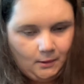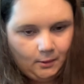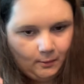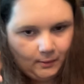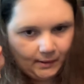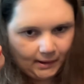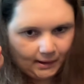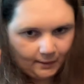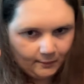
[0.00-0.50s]

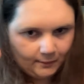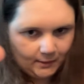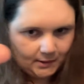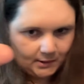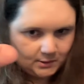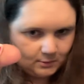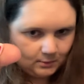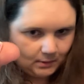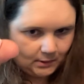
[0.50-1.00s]
Yeah,
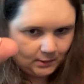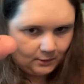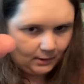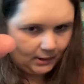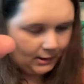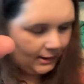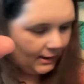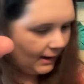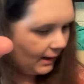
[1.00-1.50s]
this one
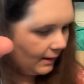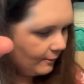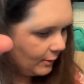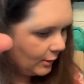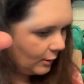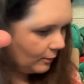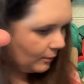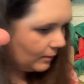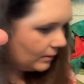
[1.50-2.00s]
already have
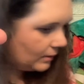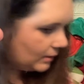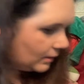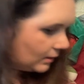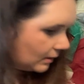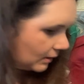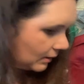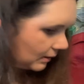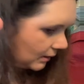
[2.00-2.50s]
you.
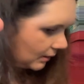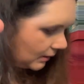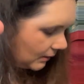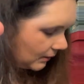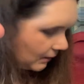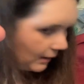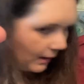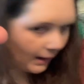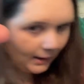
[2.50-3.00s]

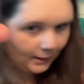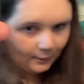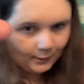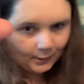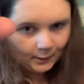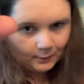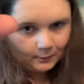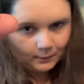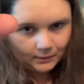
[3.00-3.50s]
I don't
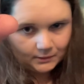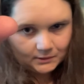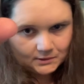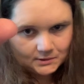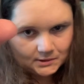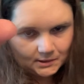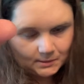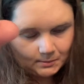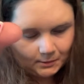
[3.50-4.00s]
know what to
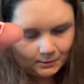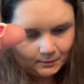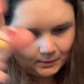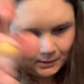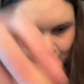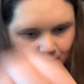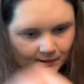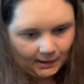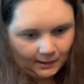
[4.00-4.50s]
see, but
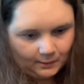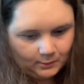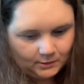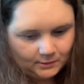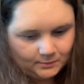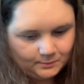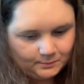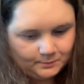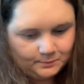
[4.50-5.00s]
that one.